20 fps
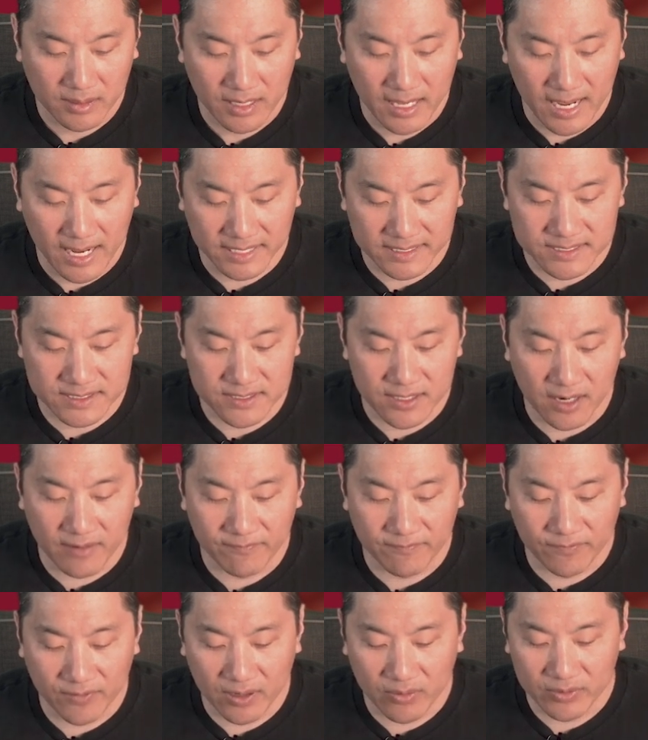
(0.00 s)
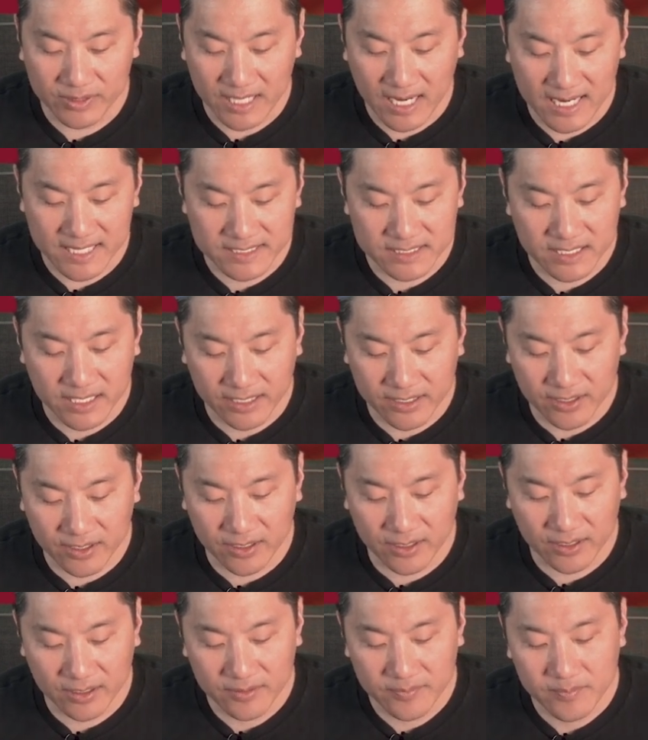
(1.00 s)
8s up front with the highest
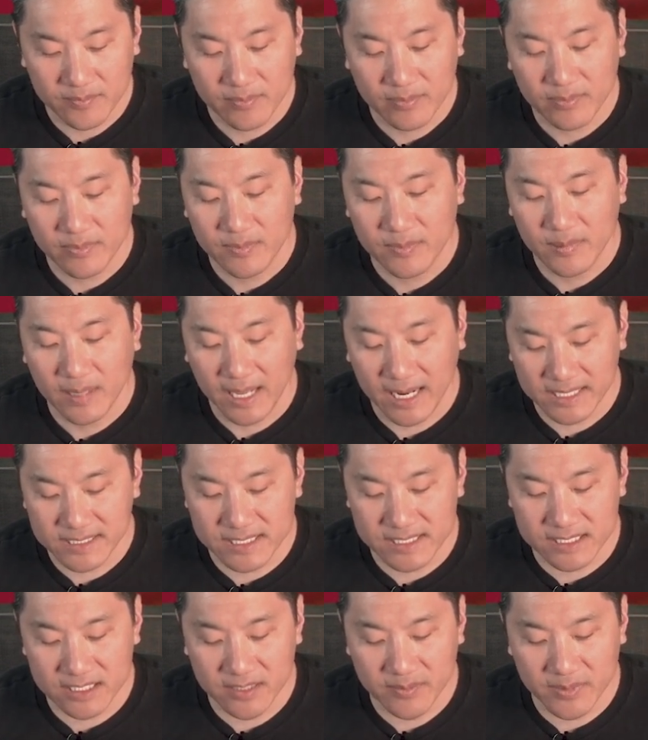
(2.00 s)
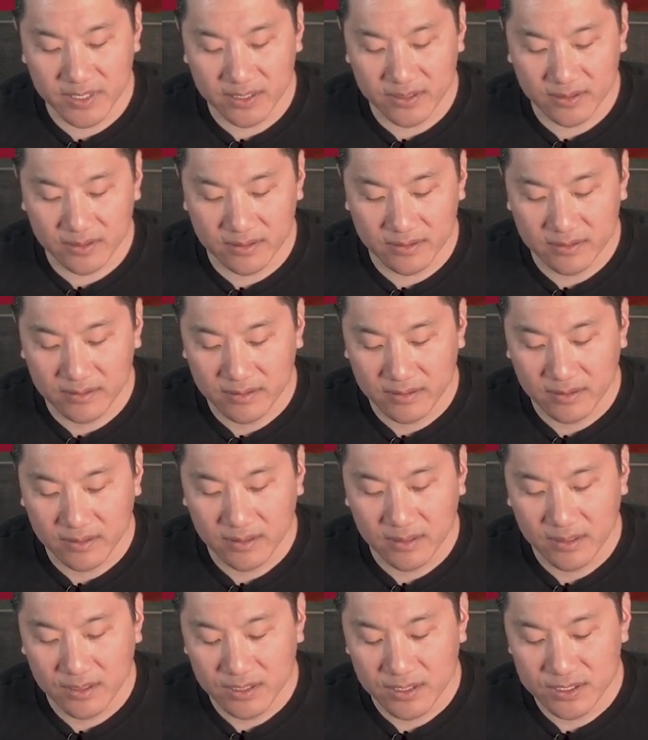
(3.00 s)
kicker, aces in the middle.
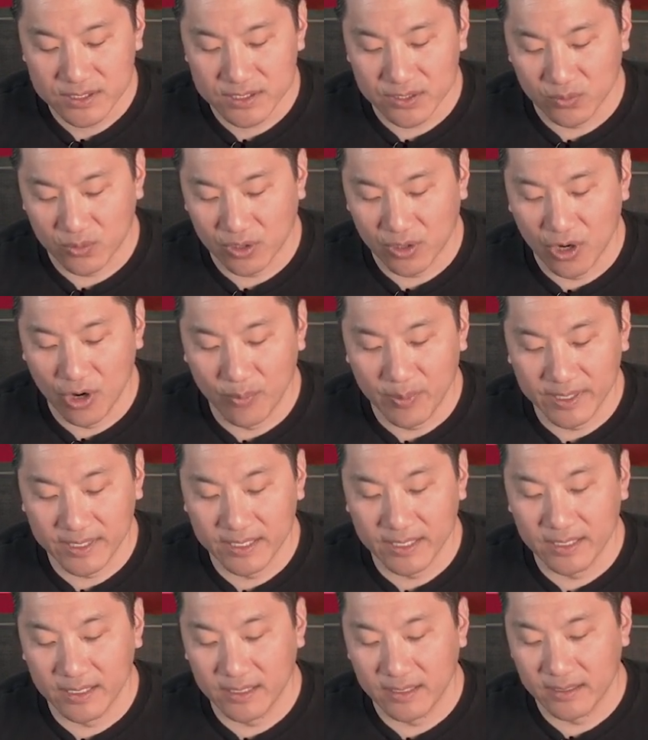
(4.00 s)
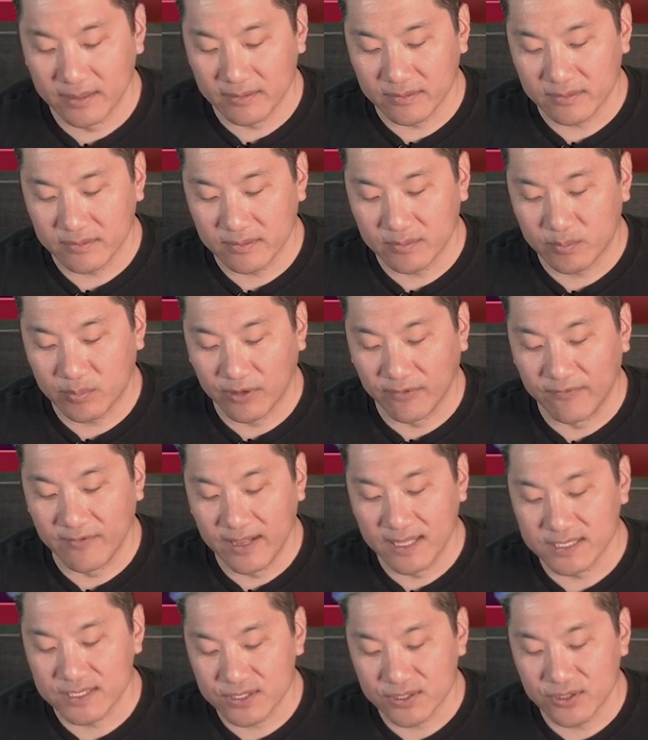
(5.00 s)
So we're hoping to
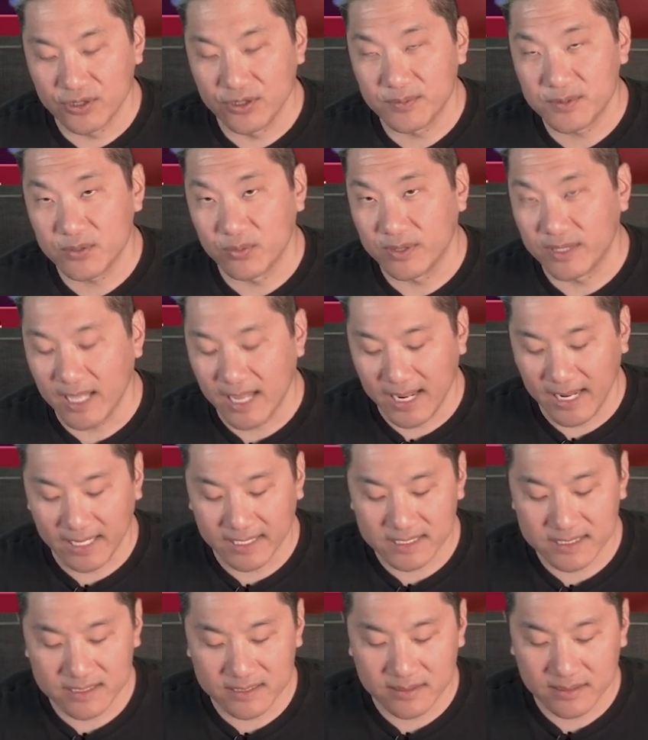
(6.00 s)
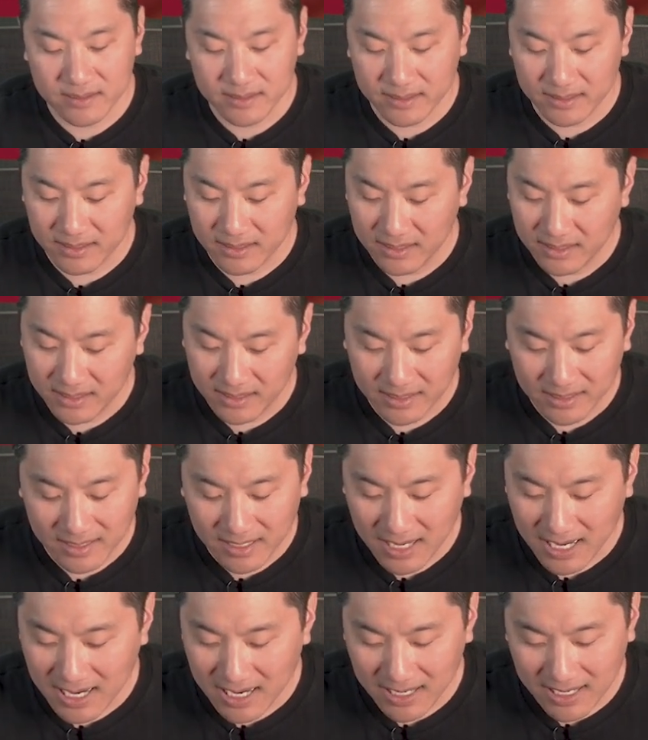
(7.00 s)
prevent scoops with the 8s.
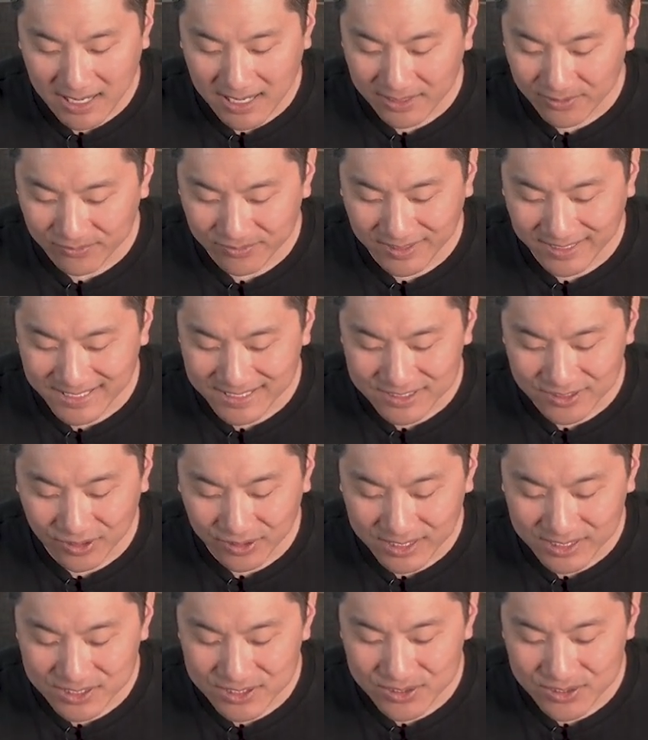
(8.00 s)
I don't think it's looking